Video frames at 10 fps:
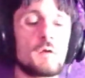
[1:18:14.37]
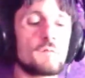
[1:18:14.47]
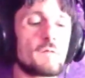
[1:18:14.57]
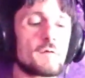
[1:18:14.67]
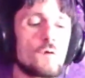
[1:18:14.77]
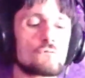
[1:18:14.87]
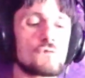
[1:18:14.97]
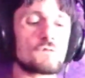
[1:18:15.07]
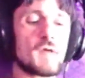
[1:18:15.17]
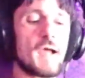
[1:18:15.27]
They don't
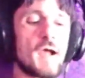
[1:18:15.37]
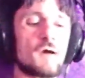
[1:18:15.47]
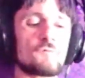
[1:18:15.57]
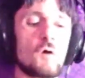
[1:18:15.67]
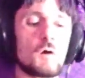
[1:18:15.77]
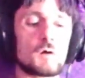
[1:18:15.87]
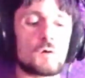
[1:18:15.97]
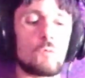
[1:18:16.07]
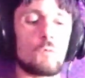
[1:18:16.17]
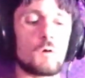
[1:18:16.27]
just have
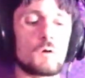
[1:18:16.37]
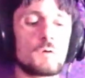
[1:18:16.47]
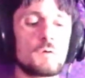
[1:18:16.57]
hardcore